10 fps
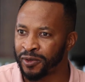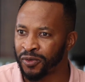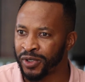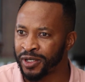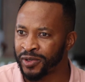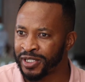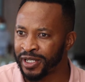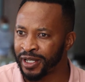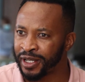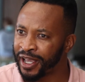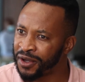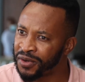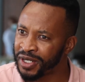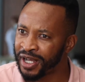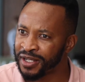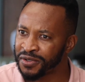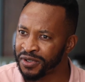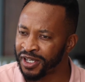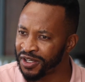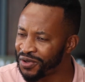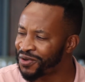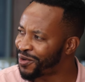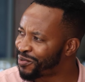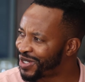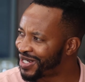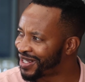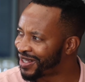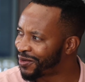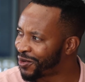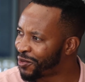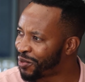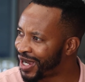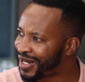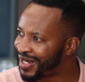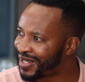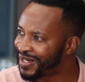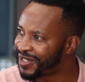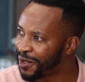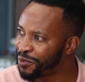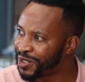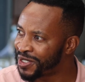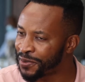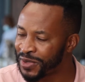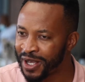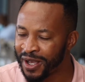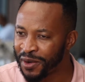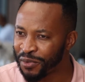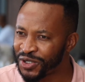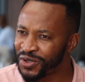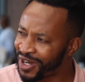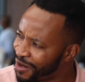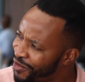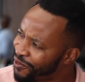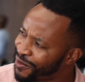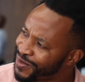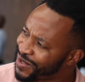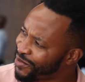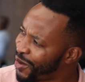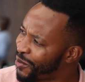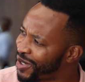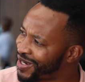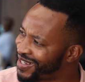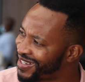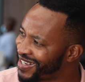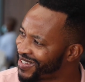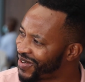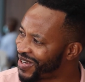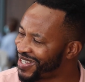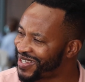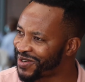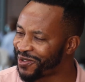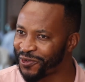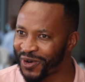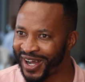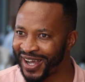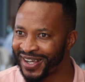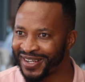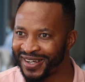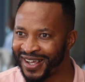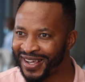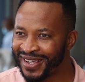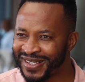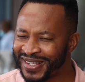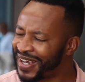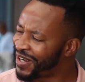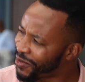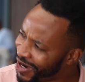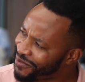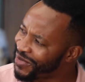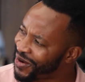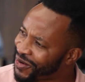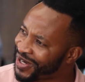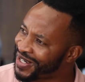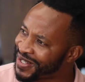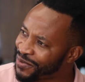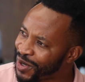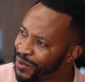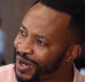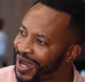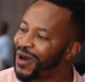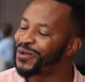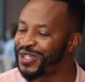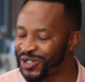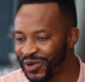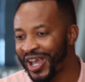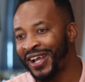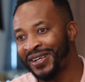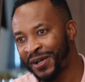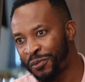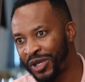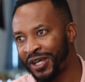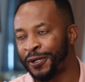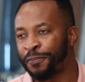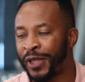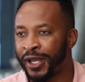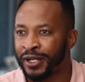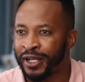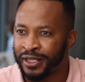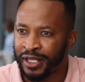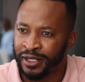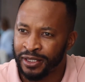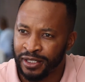were saying, hang on guys, okay, you're competing in the World Blind Tasting Championships, but you're coming from Zimbabwe. There's no history of wine. Is there any wine being grown in Zimbabwe? How did you end up here? And I think